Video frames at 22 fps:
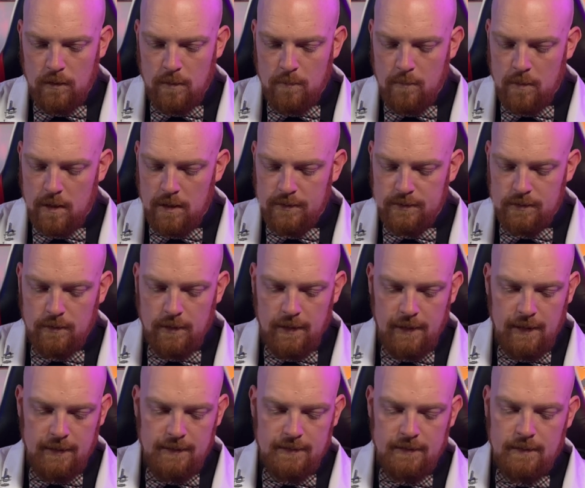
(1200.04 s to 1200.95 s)
the monster
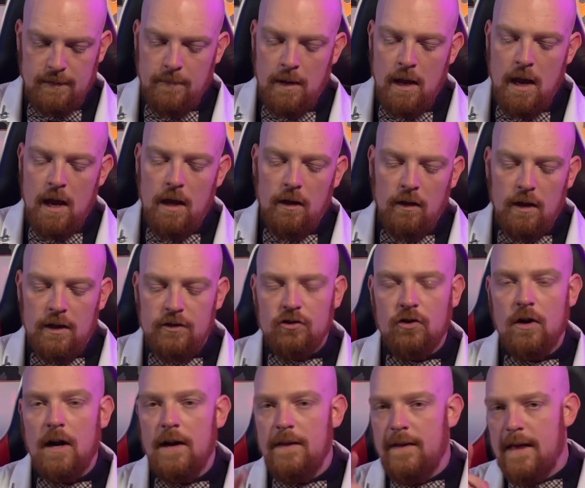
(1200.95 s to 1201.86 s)
eats them. Let's
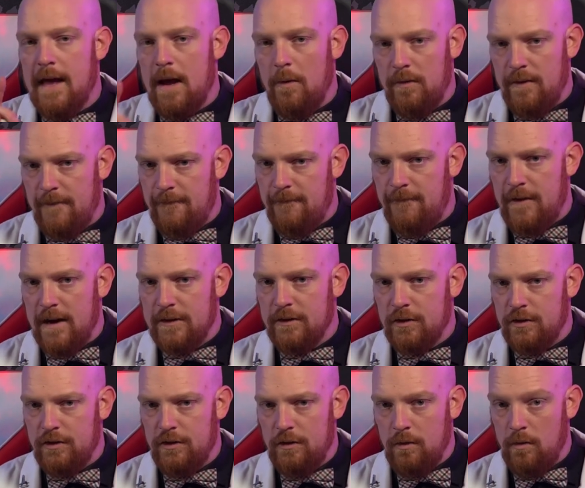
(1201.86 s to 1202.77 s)
try that with the
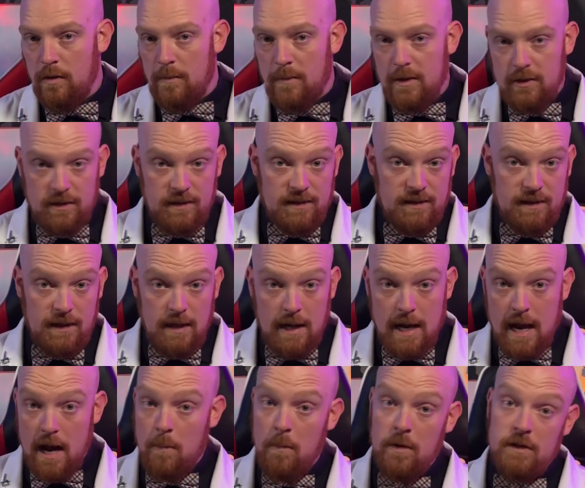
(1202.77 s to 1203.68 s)
Vector 2 image and see
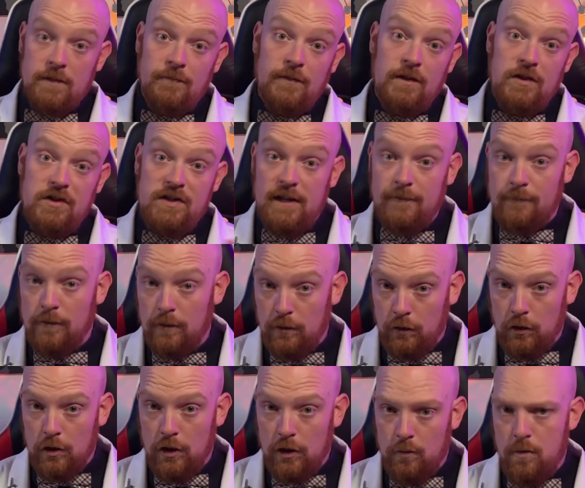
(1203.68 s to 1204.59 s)
how much of a
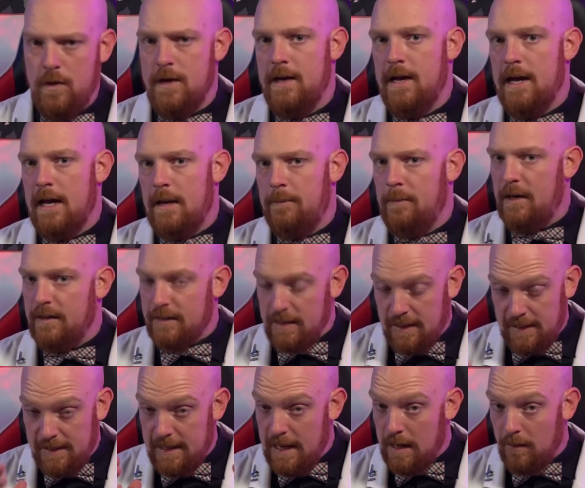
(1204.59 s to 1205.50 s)
different look we get because I
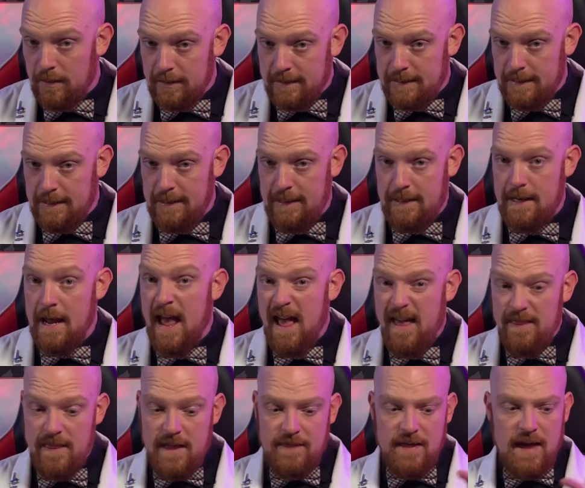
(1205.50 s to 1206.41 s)
guarantee
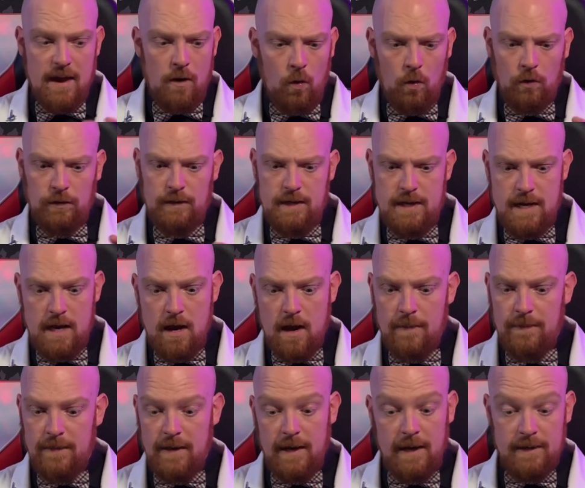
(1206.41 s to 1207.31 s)
that that whole
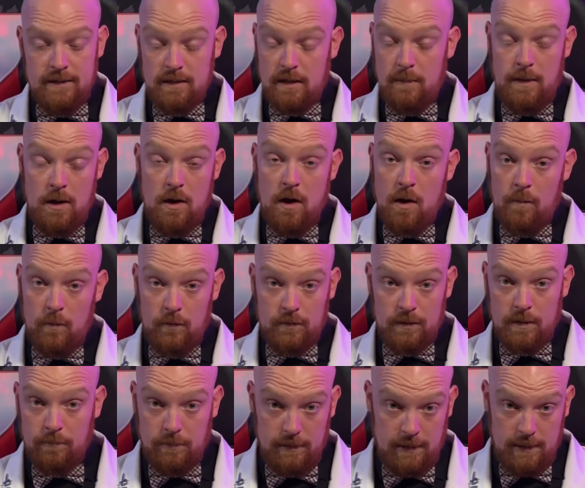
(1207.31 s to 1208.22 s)
neon thing is going to be
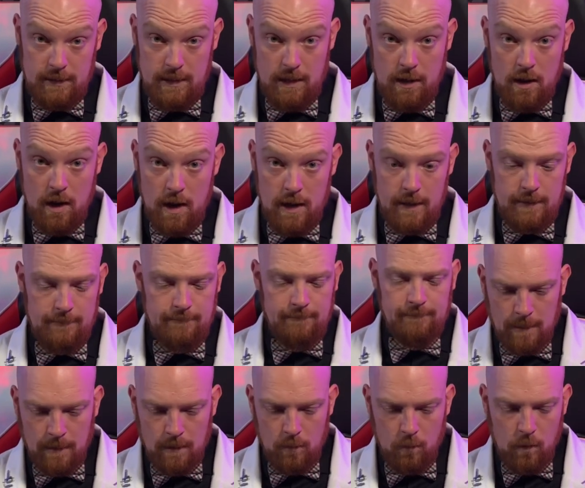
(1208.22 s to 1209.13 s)
almost completely gone.
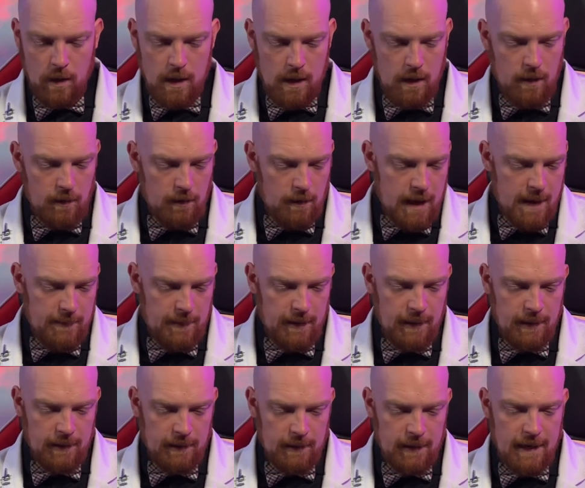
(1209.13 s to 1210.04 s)
Well, I
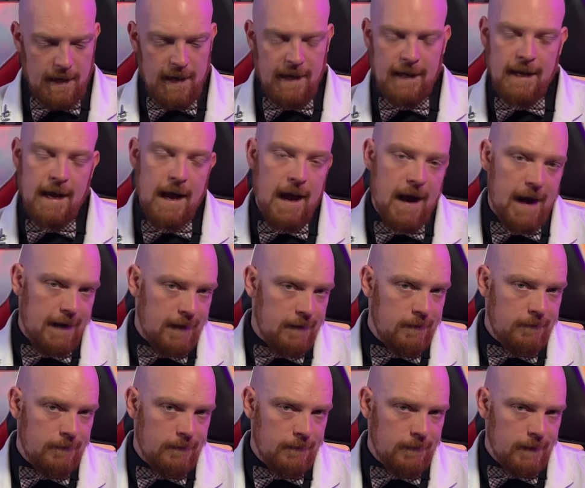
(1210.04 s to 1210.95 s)
mean, it kind
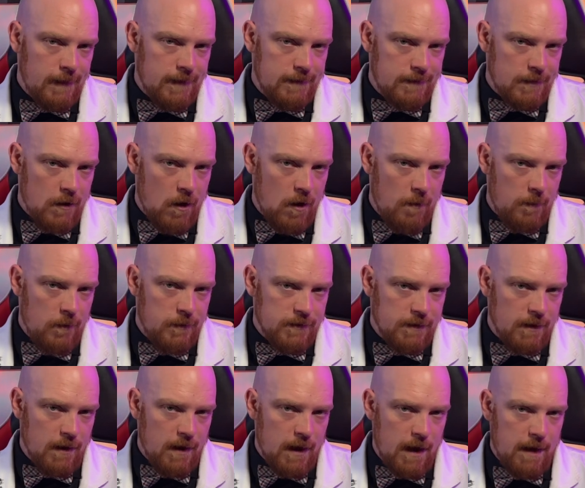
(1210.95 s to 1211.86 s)
of is
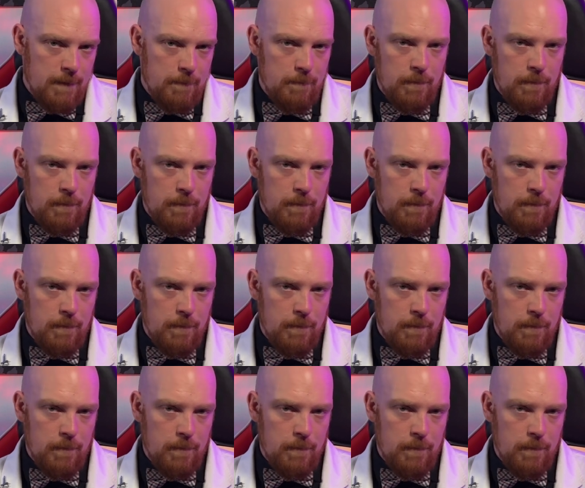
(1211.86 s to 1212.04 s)
almost gone,